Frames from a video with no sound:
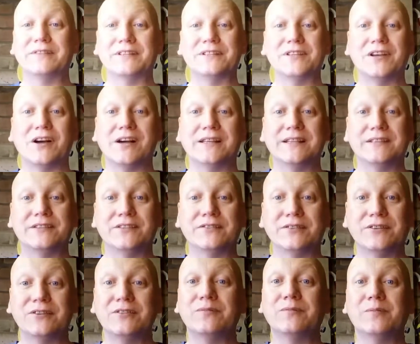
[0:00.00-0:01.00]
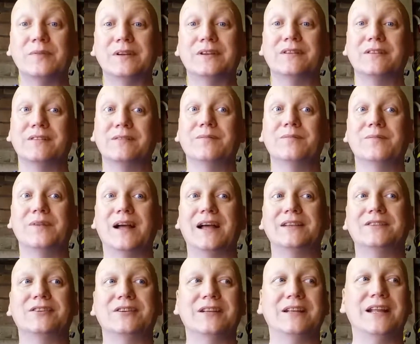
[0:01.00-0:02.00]
decided to do, and
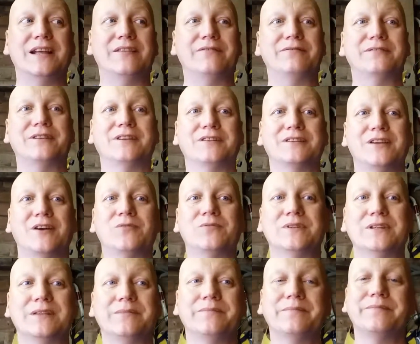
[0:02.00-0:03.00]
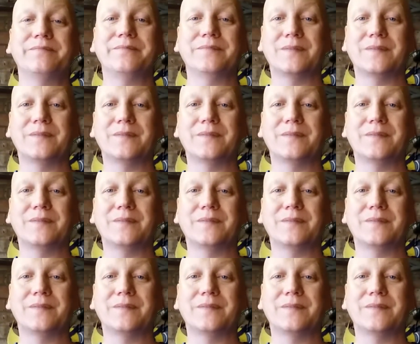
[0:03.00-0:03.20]
as I left, I told him